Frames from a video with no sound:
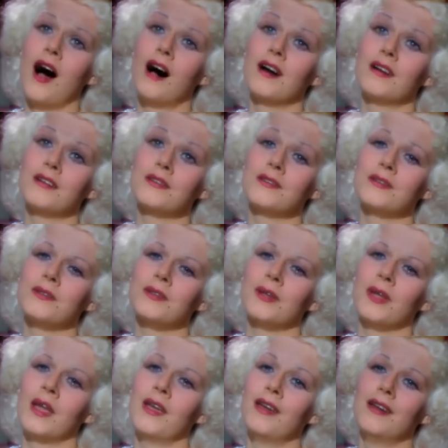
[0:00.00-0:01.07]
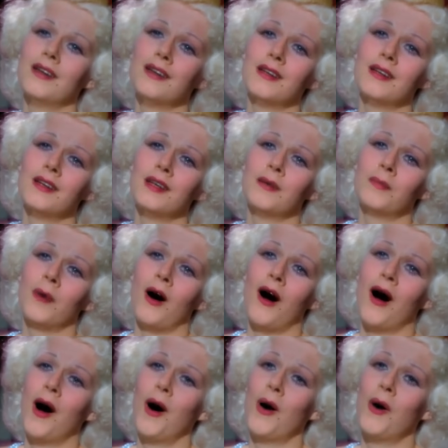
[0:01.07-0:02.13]
to let doctors treat her,
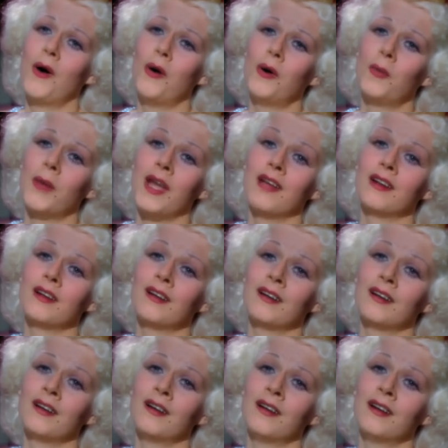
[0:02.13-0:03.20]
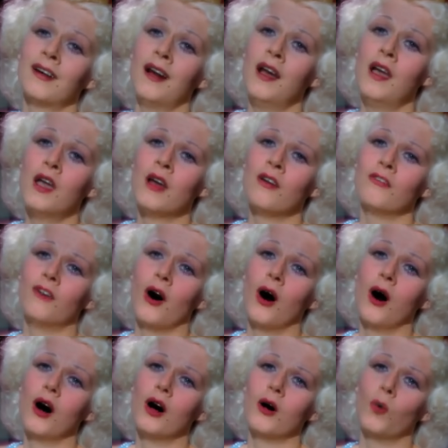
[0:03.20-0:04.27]
believing prayer would cure what
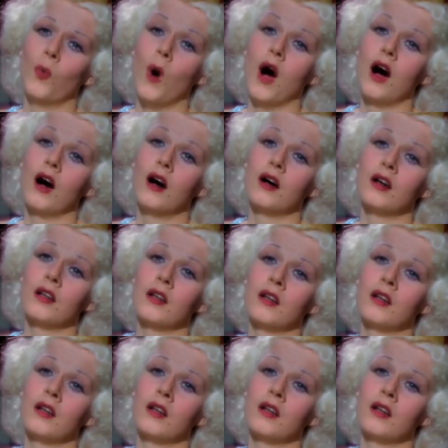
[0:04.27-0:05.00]
turned out to be kidney